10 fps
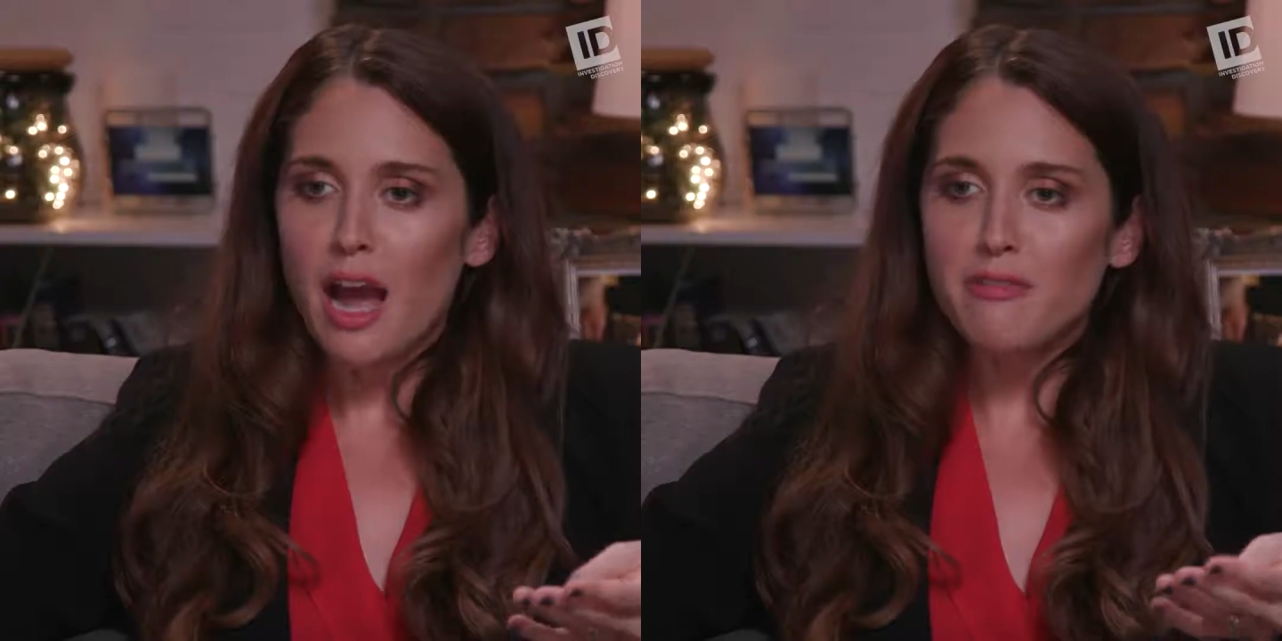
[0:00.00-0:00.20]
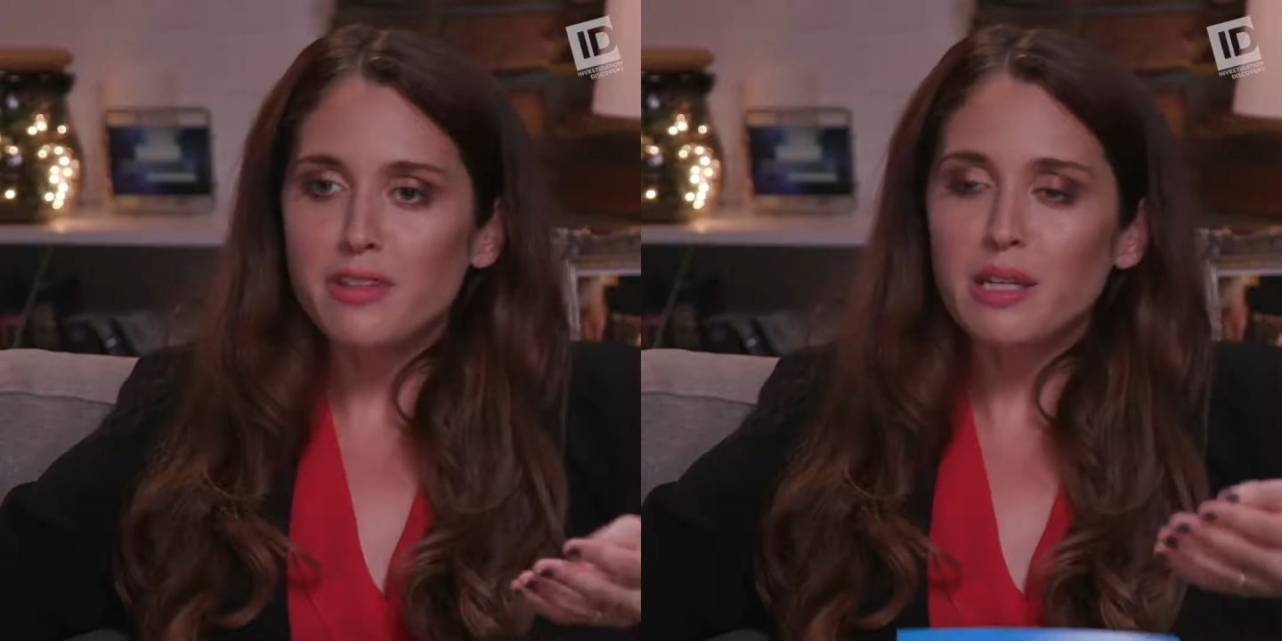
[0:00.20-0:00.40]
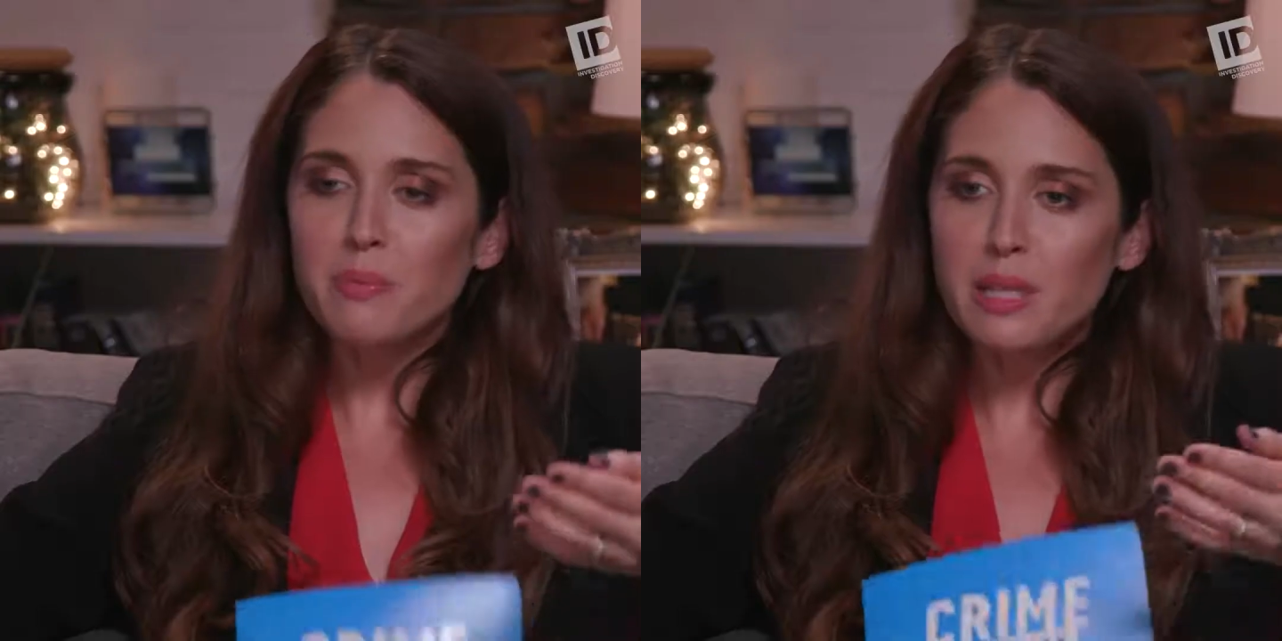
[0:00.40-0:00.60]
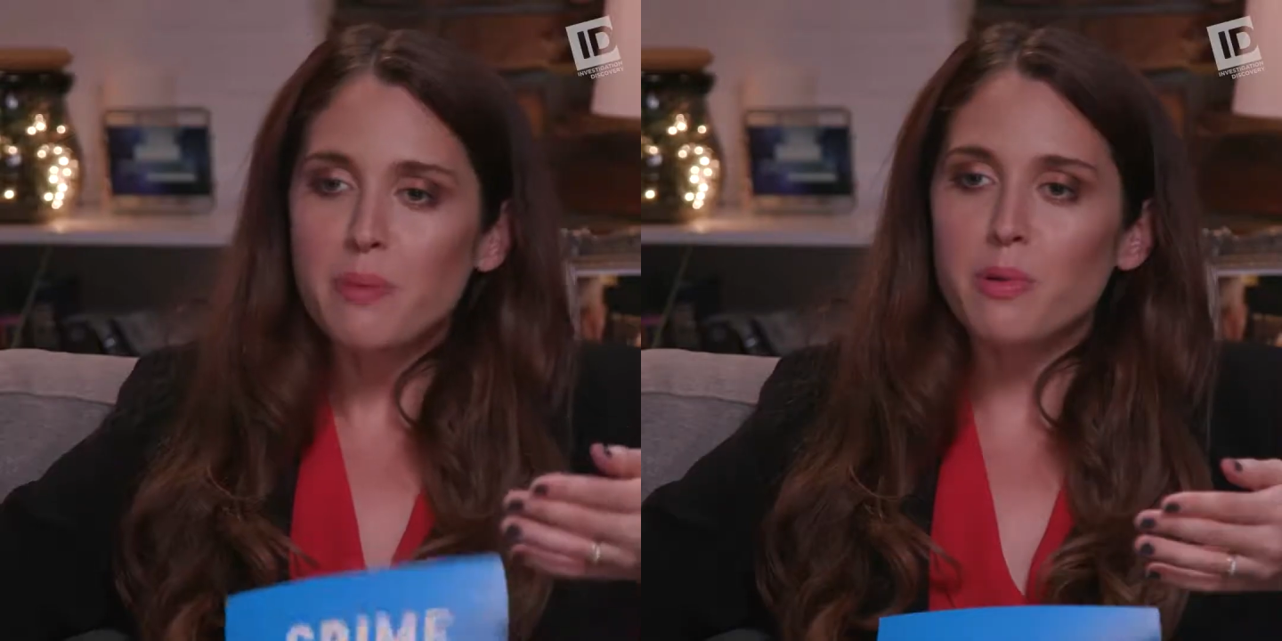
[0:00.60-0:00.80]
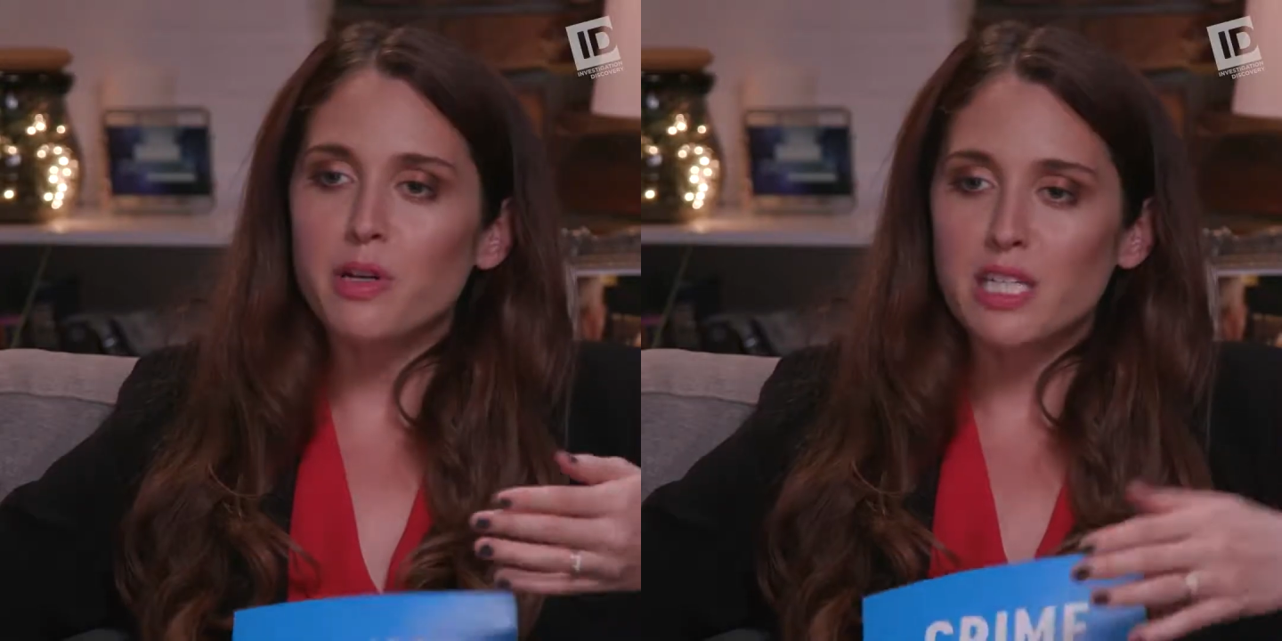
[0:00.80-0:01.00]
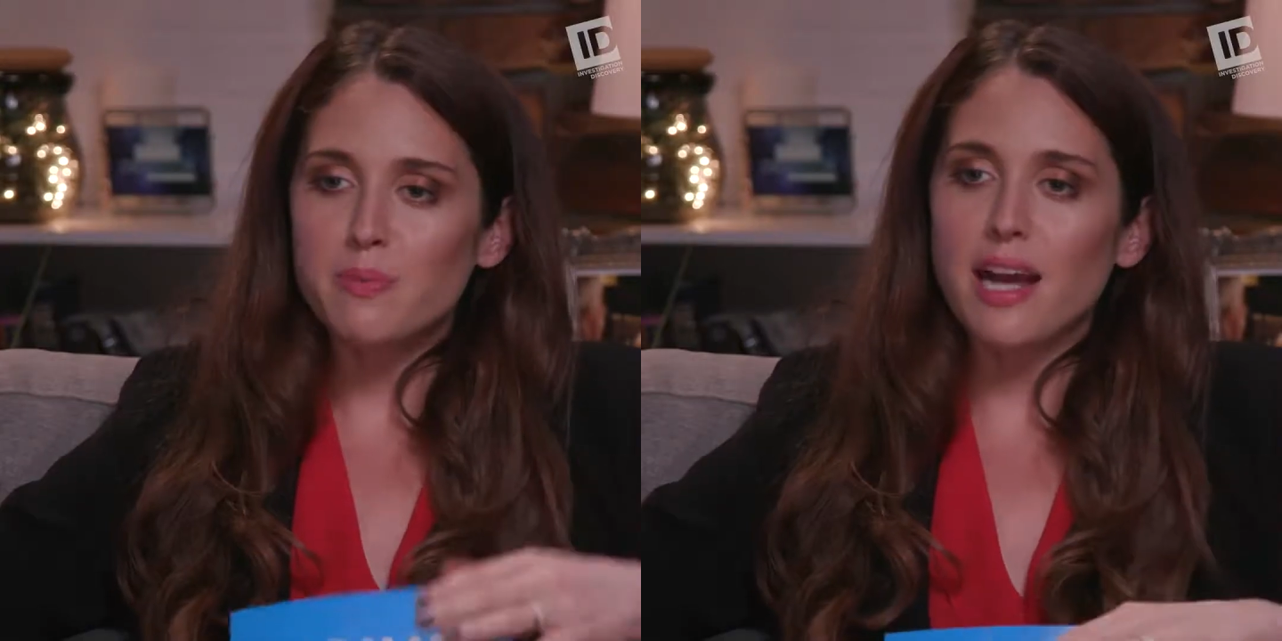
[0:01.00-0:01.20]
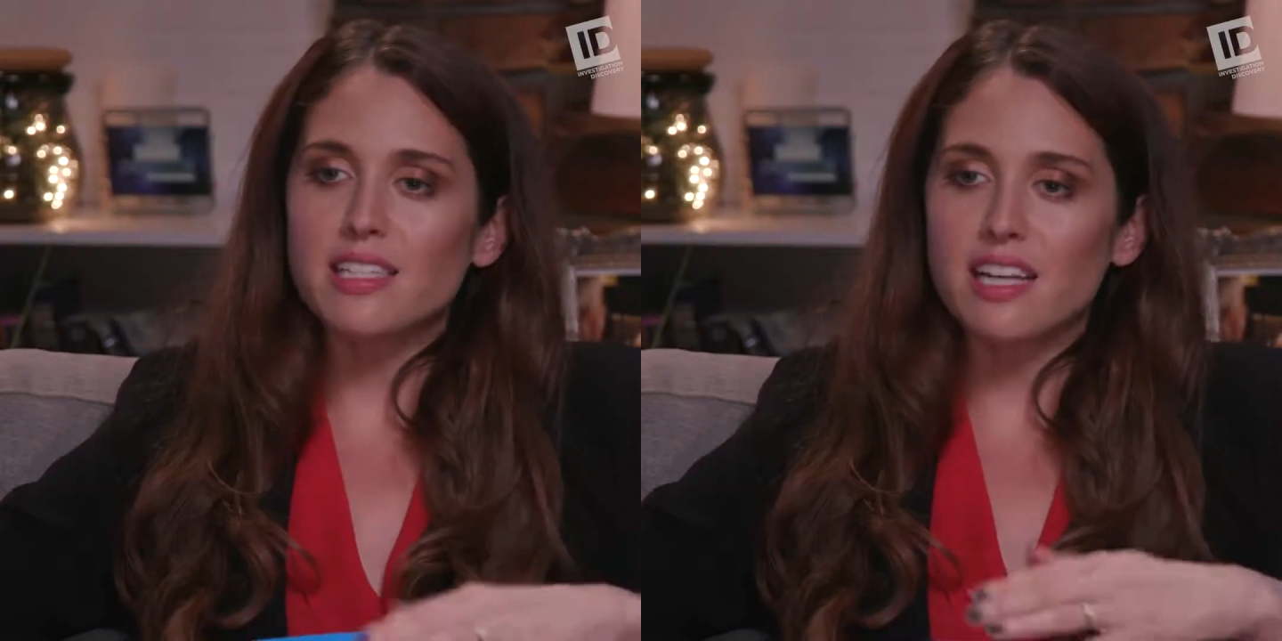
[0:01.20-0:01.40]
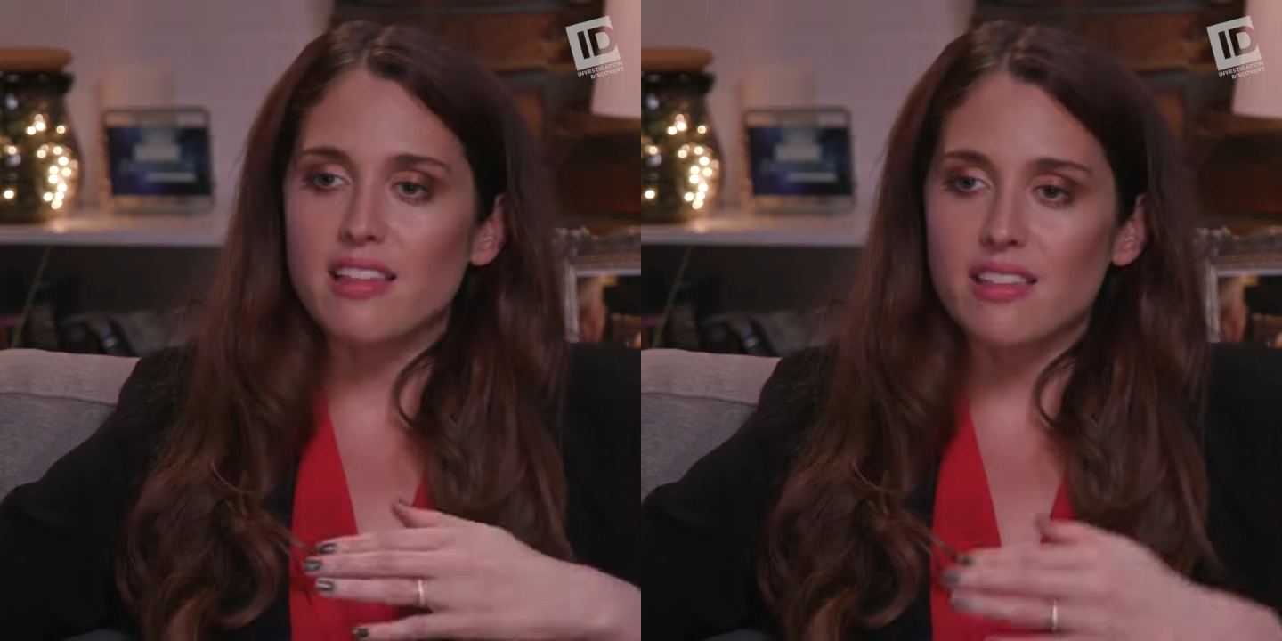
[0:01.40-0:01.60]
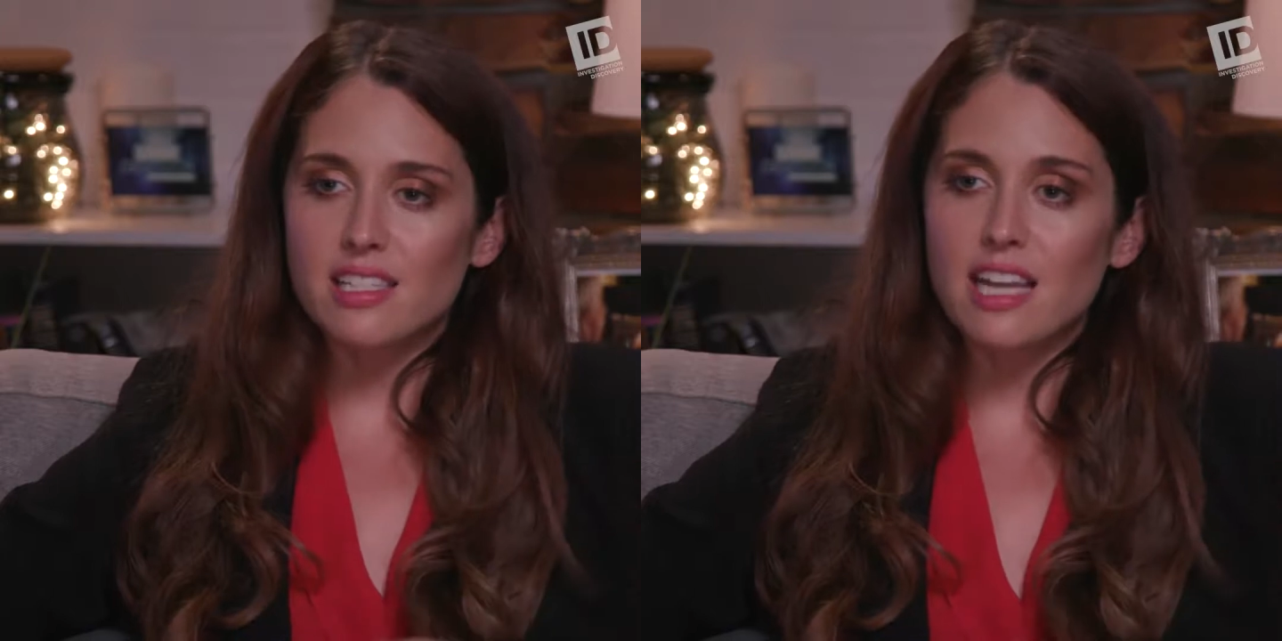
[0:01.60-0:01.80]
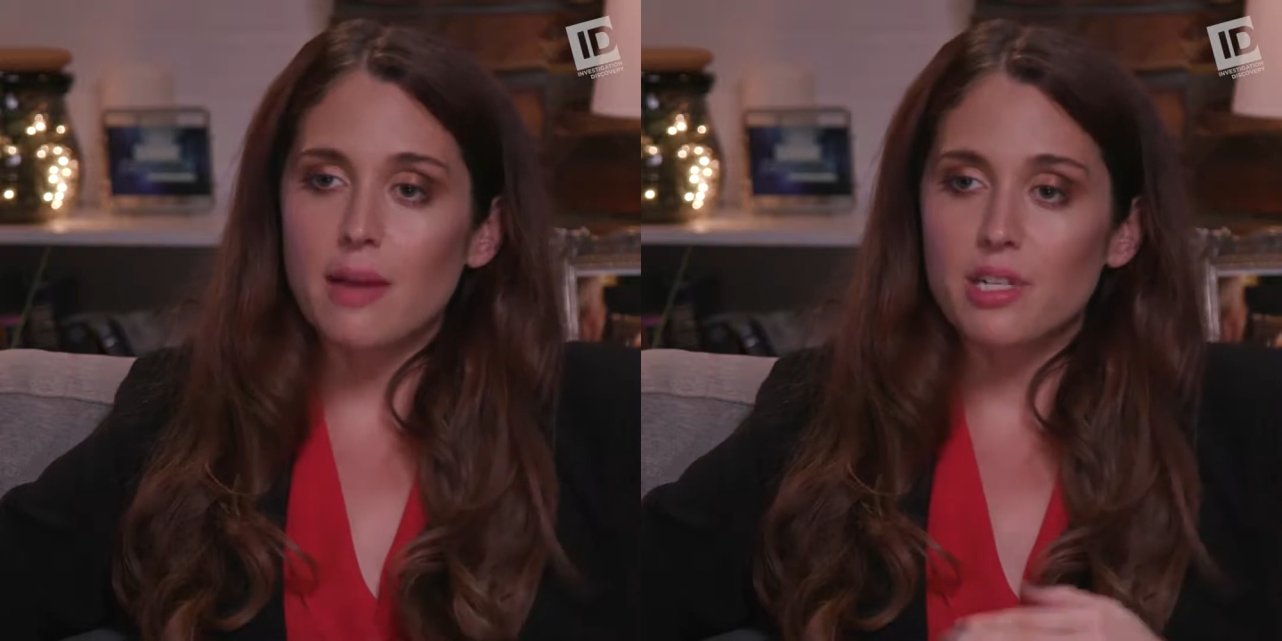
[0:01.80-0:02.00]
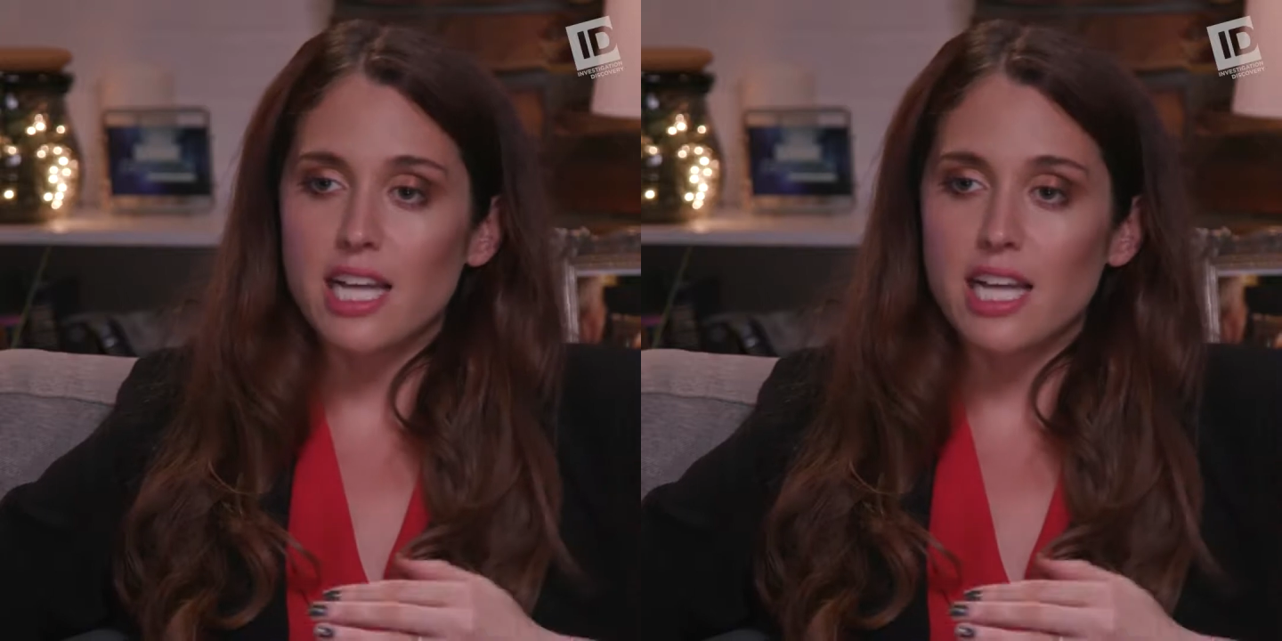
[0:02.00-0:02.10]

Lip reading: I feel like people are expecting this type